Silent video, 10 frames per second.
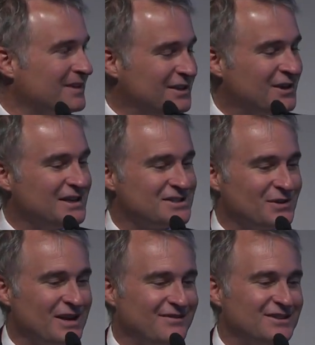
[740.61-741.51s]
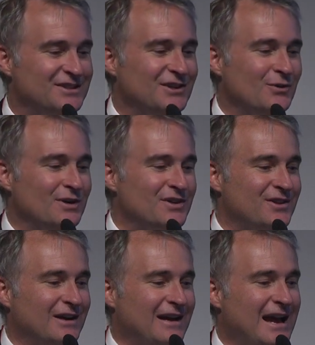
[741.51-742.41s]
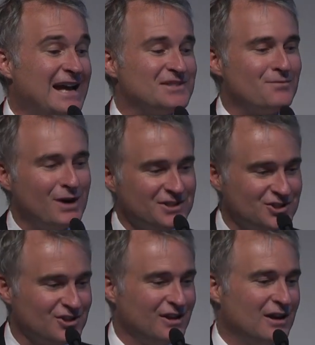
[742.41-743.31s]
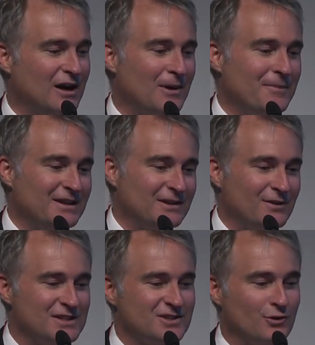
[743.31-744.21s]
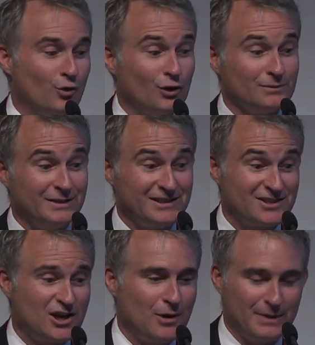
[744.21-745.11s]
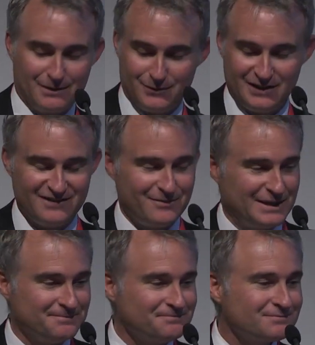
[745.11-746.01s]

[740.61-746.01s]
you guys don't have to deal with as much in the rest of the world, but it's coming, believe me.